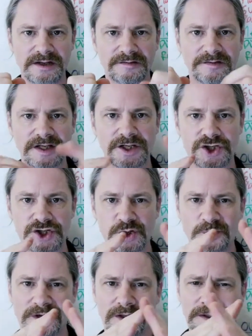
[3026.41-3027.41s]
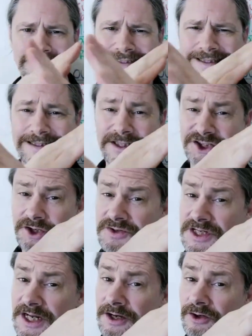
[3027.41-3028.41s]
Venus, Jupiter
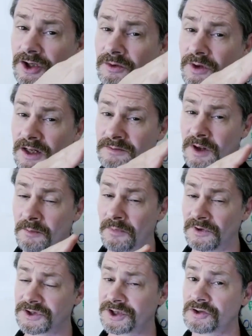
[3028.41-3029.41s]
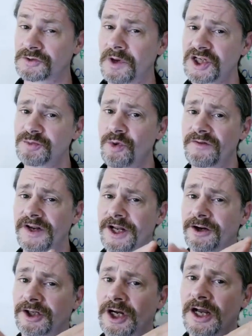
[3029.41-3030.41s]
shows an inner shows much more of an
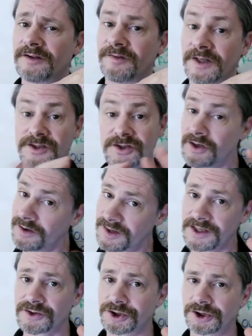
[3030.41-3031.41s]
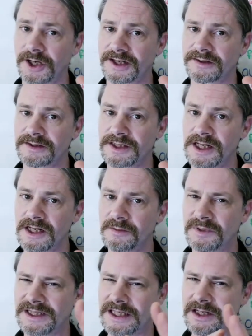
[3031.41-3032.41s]
inner conflict. Certain things are strengthened,
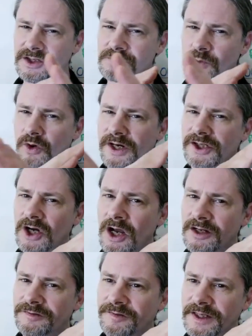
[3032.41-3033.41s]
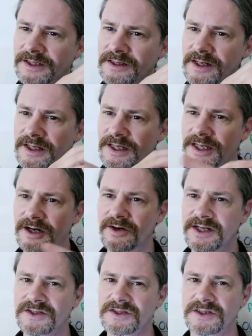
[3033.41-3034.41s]
but then there's more in conflict than there
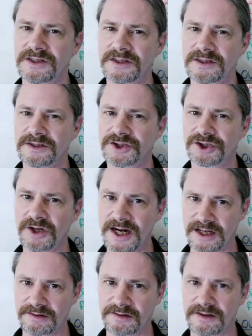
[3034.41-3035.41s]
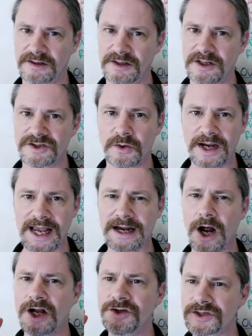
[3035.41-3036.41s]
is strength. So again,
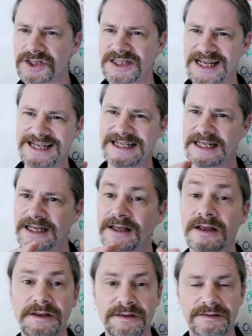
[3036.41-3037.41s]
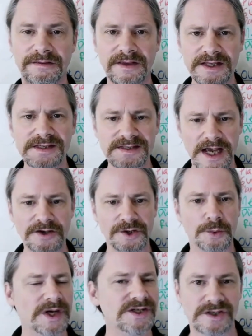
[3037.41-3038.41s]
understanding, this is how
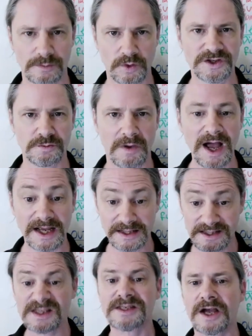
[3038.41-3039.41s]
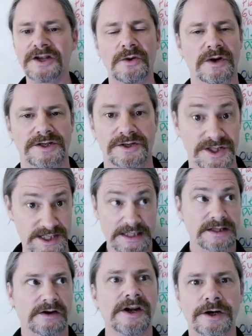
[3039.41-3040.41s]
you read someone's mind. This is how you
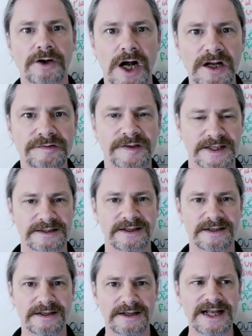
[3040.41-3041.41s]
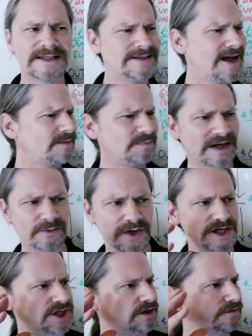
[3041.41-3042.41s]
understand their inner conflict. It's not by
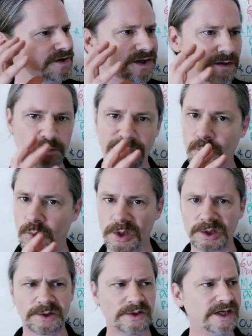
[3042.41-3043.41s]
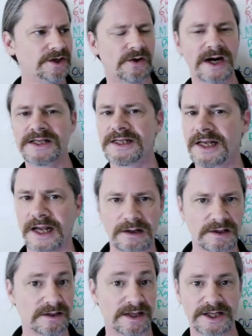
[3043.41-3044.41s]
reaching for some bewildering, crazy
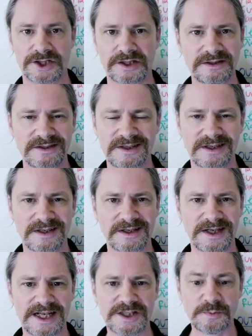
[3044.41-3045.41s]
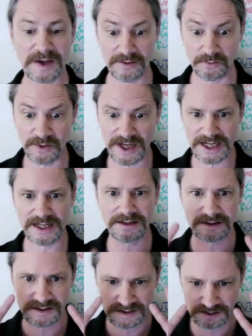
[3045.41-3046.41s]
calculation. It's by reading
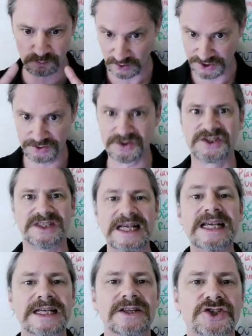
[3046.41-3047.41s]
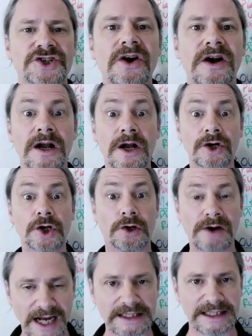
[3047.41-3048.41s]
this, what you see in the chart
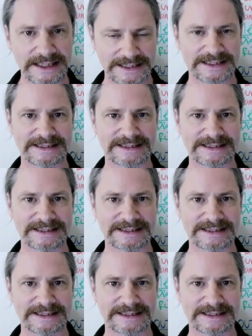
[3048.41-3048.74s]
correctly.